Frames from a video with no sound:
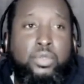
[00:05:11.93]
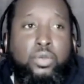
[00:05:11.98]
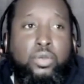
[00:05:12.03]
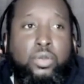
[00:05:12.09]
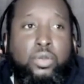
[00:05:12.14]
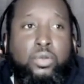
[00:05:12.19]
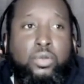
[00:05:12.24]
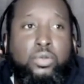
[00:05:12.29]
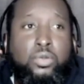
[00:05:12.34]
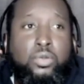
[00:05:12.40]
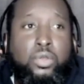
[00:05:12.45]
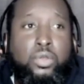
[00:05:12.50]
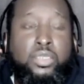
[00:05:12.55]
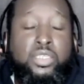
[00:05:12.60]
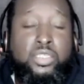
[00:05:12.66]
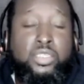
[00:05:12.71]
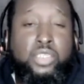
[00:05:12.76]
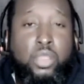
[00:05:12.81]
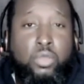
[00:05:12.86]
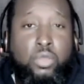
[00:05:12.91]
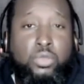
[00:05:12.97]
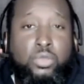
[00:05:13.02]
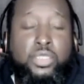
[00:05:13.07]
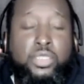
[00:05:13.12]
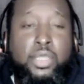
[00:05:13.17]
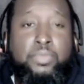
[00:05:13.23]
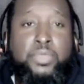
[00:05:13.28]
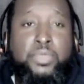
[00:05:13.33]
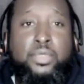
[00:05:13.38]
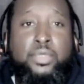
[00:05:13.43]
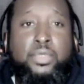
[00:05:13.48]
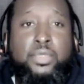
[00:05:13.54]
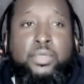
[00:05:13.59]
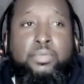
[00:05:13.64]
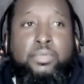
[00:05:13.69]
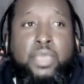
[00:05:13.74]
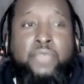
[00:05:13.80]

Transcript: or or disown something,